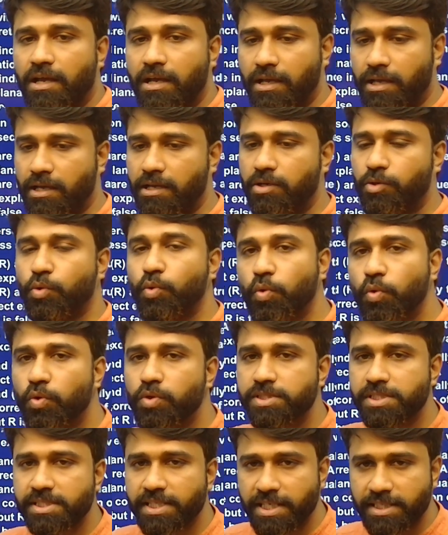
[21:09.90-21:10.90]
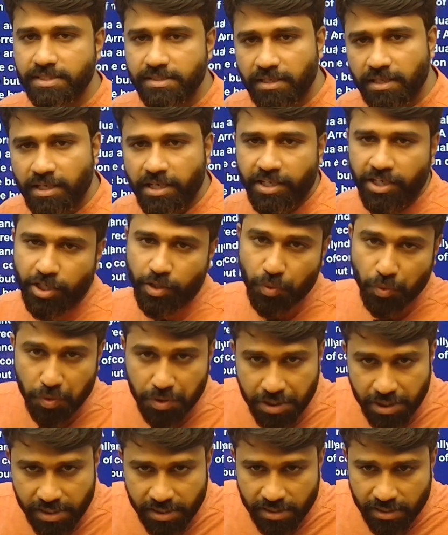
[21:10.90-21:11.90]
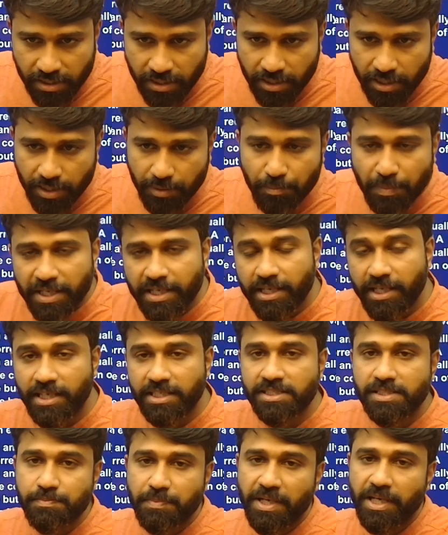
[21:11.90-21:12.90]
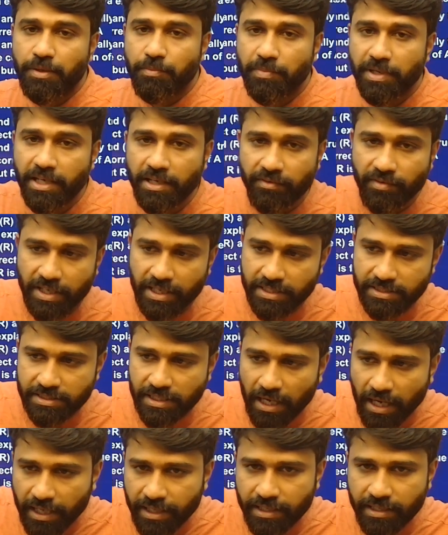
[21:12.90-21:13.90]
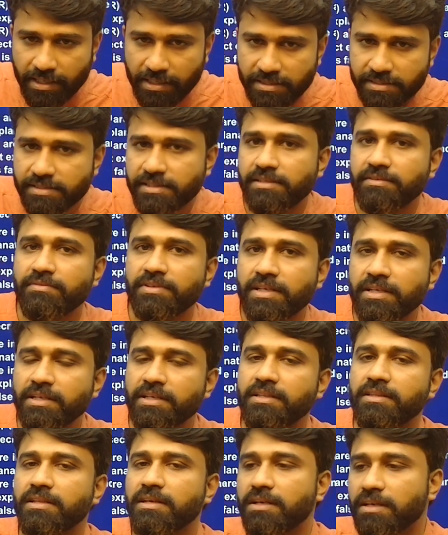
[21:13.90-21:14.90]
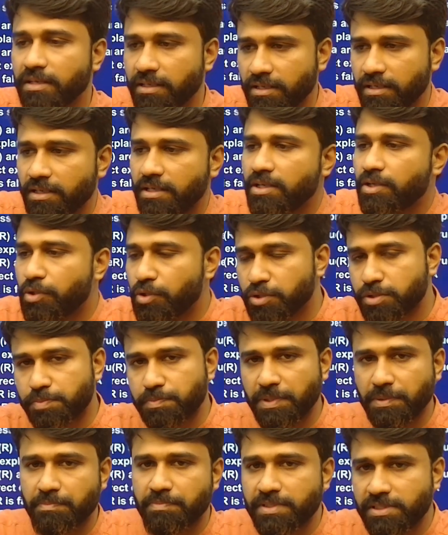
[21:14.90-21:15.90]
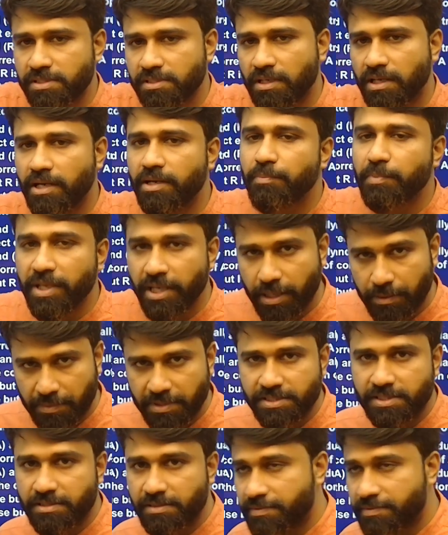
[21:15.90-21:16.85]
and core science related questions, but inspired by various articles given in the newspapers and PIBC.